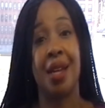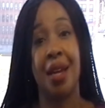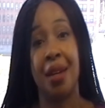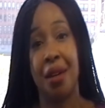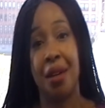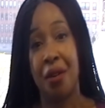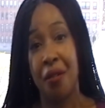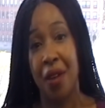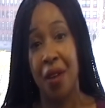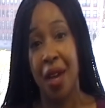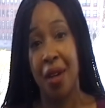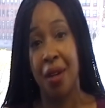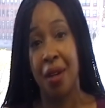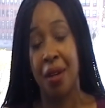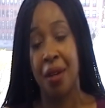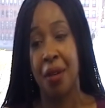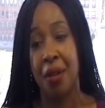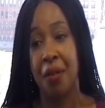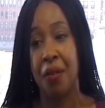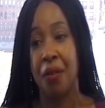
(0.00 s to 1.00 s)

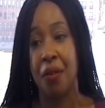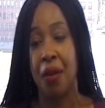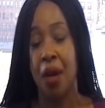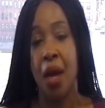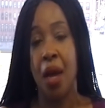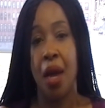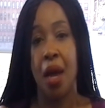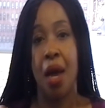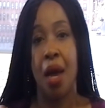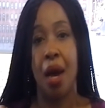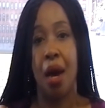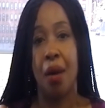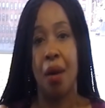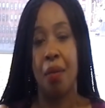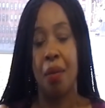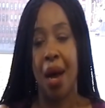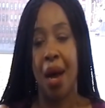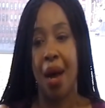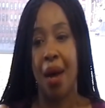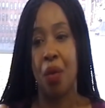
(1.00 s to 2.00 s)
innovative,
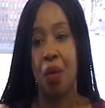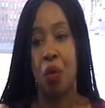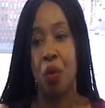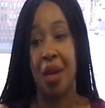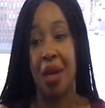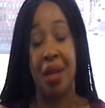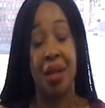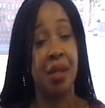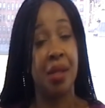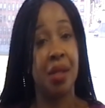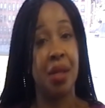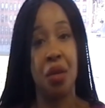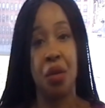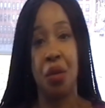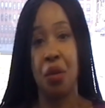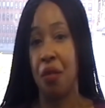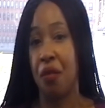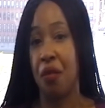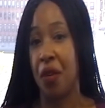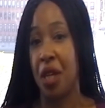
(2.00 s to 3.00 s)
how they continue to
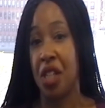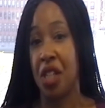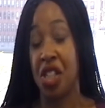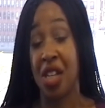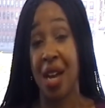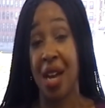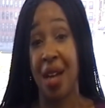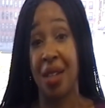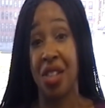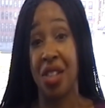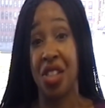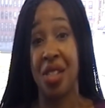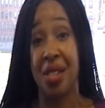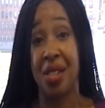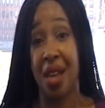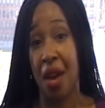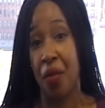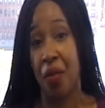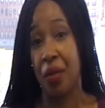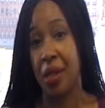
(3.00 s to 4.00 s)
face challenges
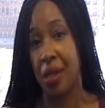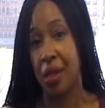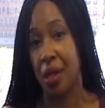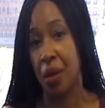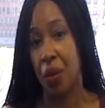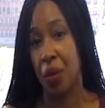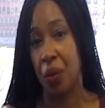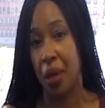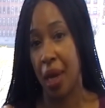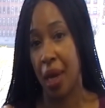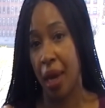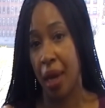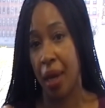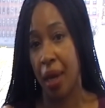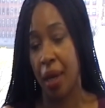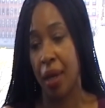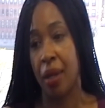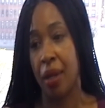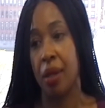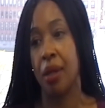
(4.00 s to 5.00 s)
every single day
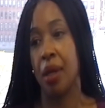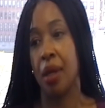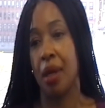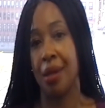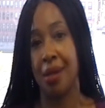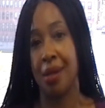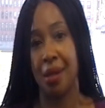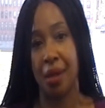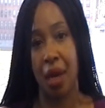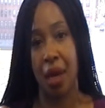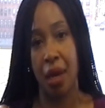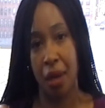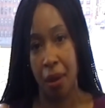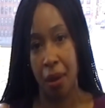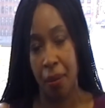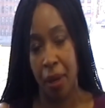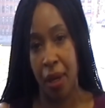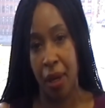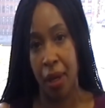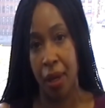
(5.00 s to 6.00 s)
and stay
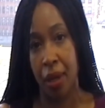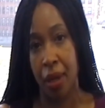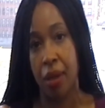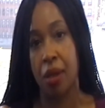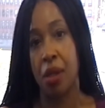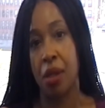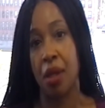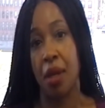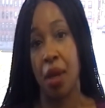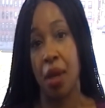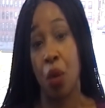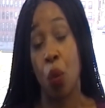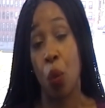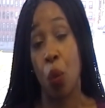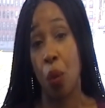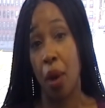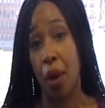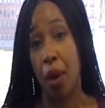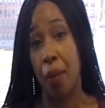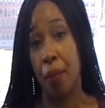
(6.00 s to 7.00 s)
committed to their
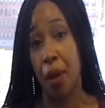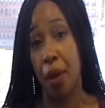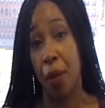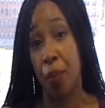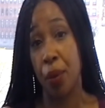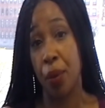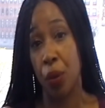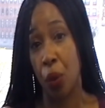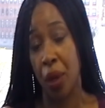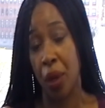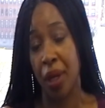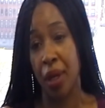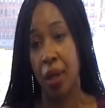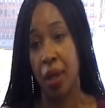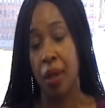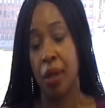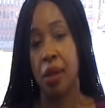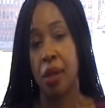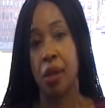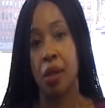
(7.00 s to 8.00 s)

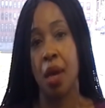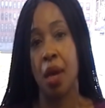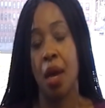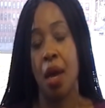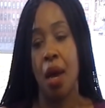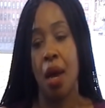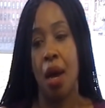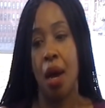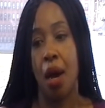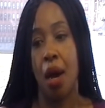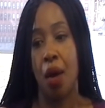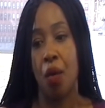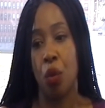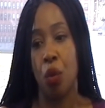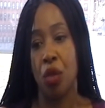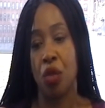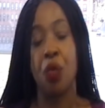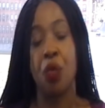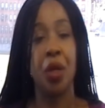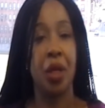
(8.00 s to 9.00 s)
employees
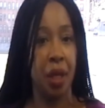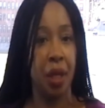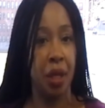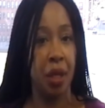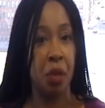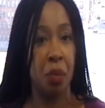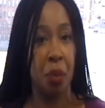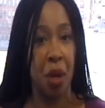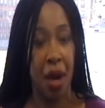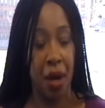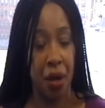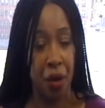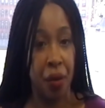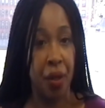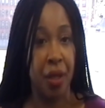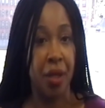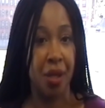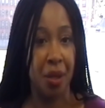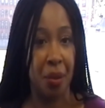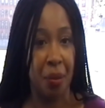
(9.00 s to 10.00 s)
was really inspiring
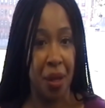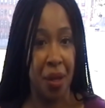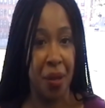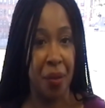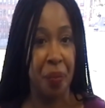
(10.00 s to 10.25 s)
to me.